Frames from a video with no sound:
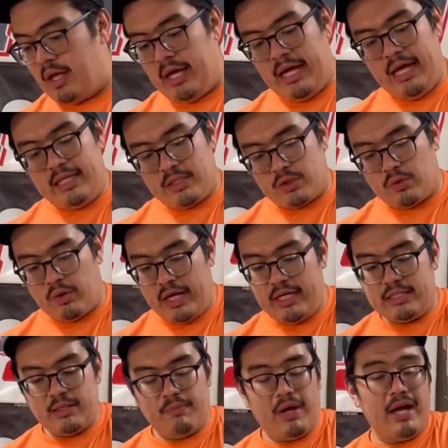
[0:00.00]
it's great
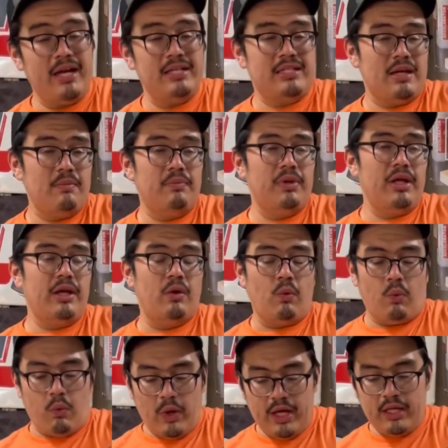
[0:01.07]
to buy a template
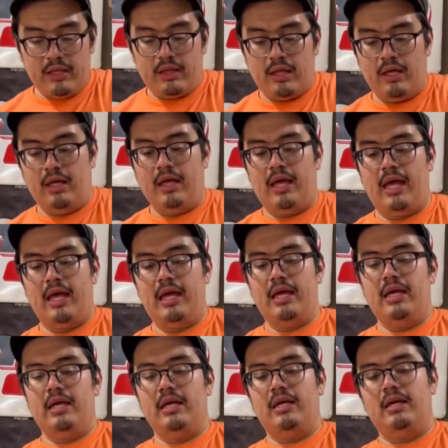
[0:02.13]
with
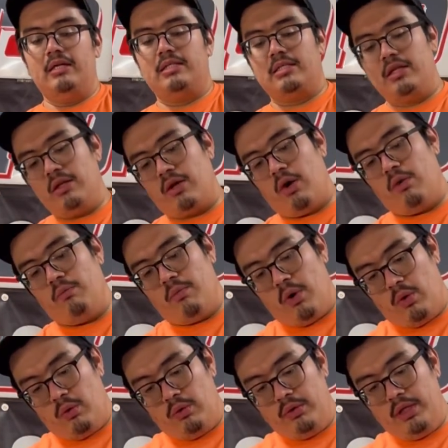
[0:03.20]
a silicone
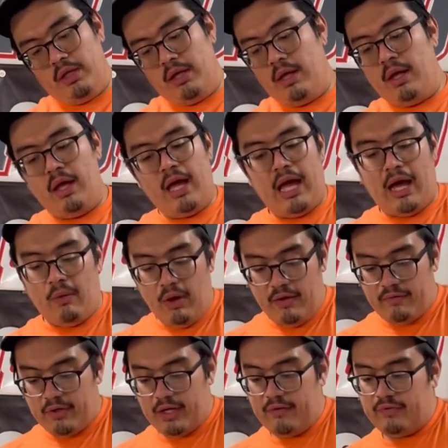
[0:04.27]
mold.
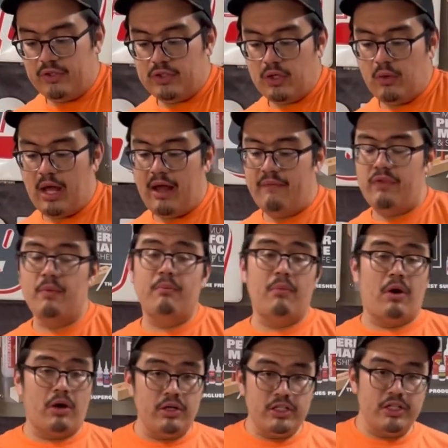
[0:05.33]
However, if you don't have the
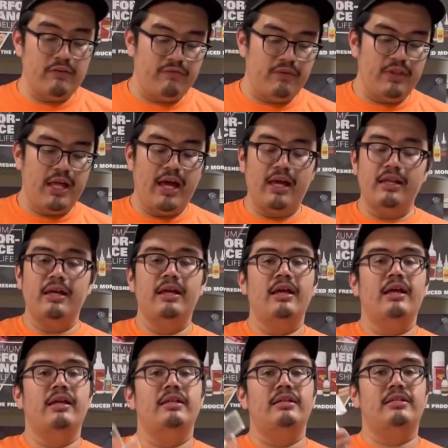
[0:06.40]
margin for that,
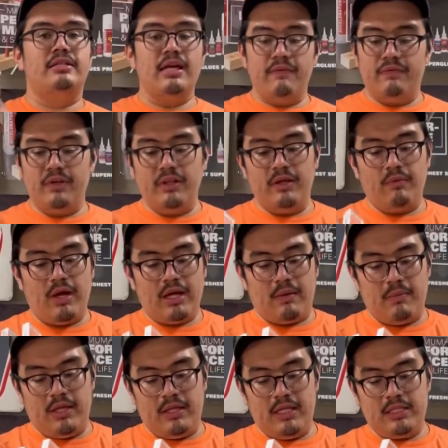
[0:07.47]
definitely
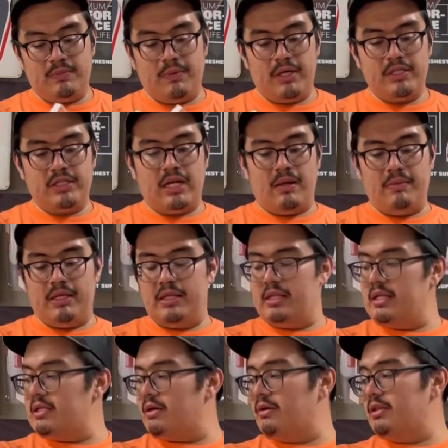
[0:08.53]
recommend this budget. I mean,
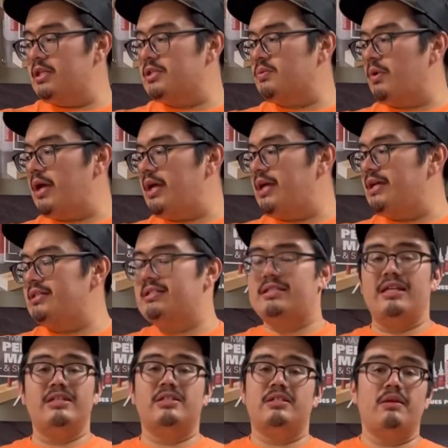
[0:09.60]
this way,
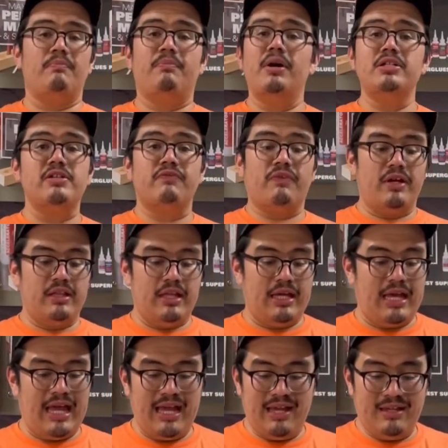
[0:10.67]
it's budget friendly,
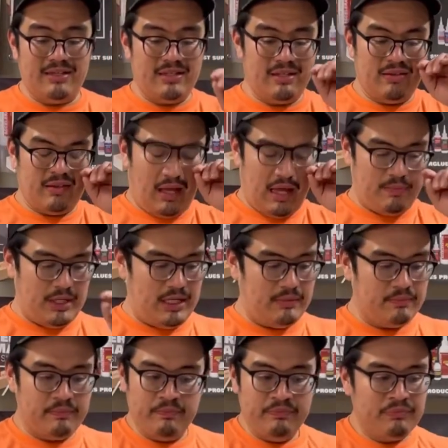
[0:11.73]
and I mean,
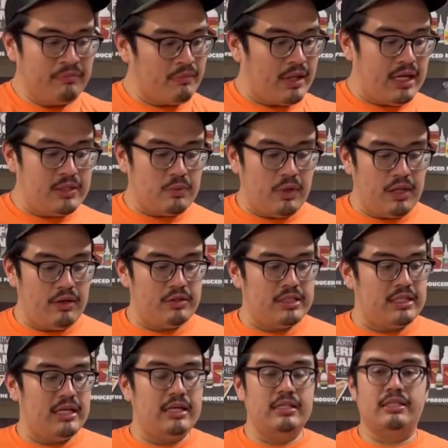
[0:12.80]
it's one of those
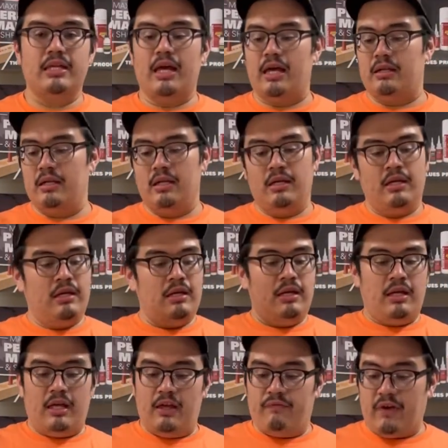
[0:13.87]
things that
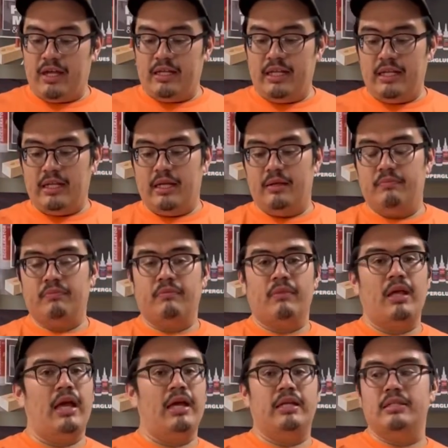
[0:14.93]
if I need it,
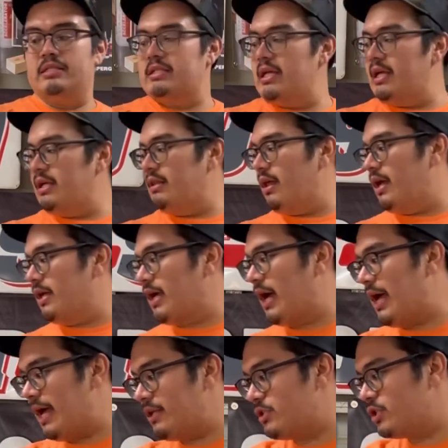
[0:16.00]
and say like
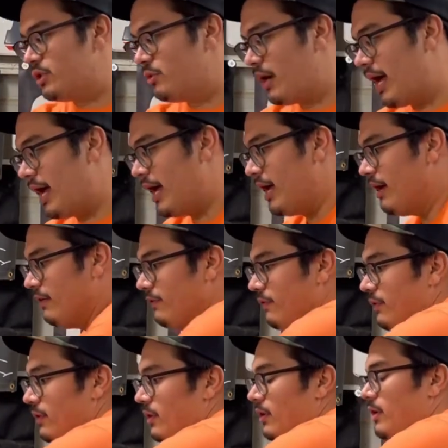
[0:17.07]
I do have
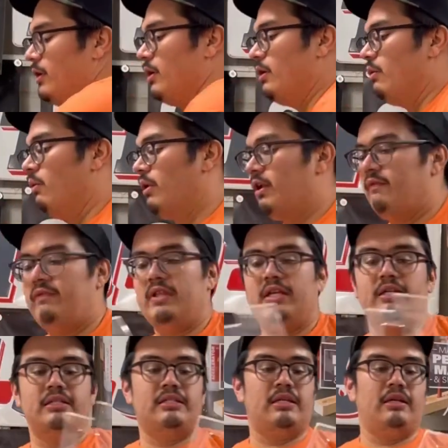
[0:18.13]
one of
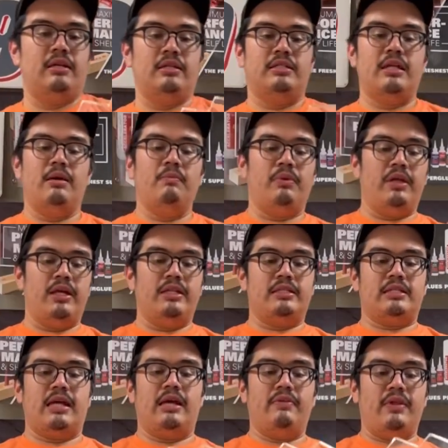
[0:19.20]
these templates
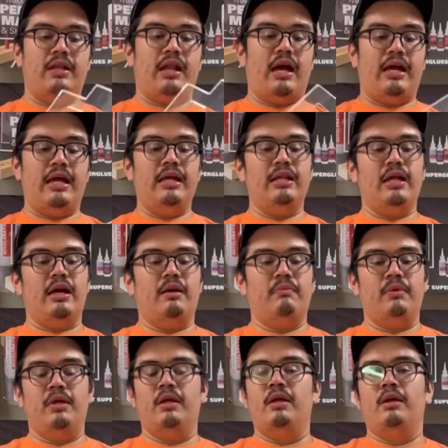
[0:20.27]
and then I end up
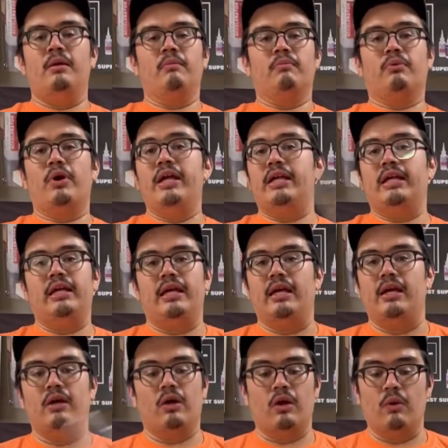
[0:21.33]
breaking
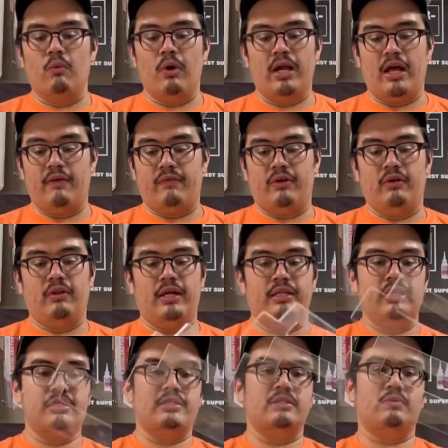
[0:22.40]
it or whatever, like
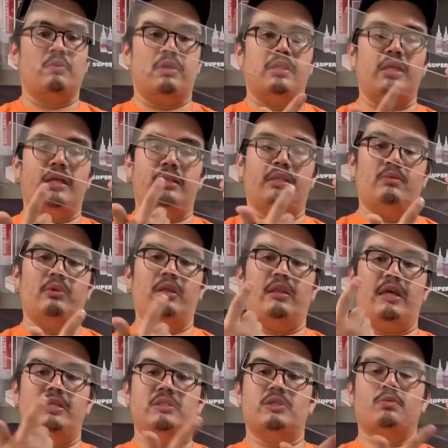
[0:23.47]
this is one that the
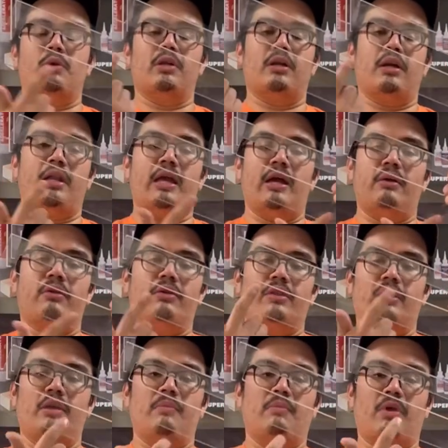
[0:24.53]
lasers weren't cut out or
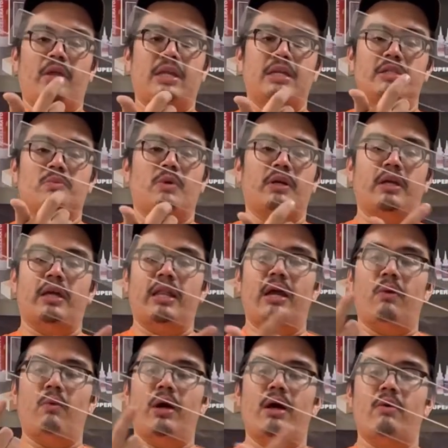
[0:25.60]
the markings weren't cut out
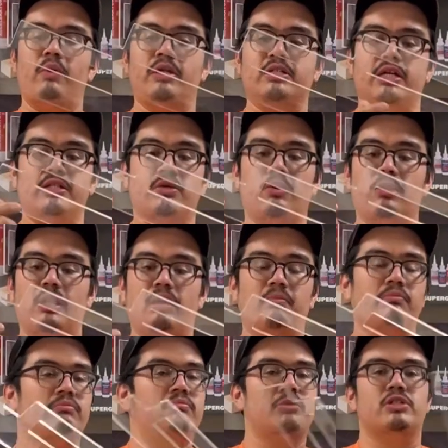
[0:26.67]
well, which I told
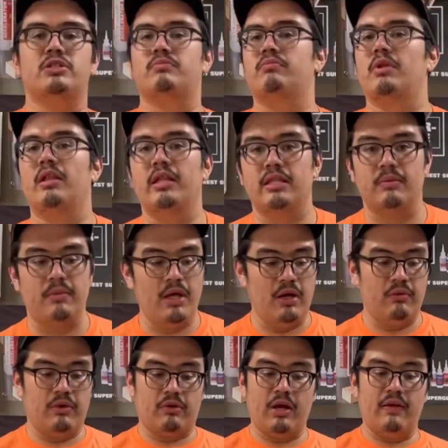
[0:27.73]
them just to let them
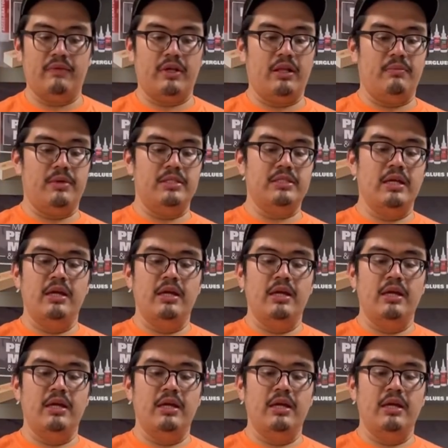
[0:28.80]
know, Crafted Elements,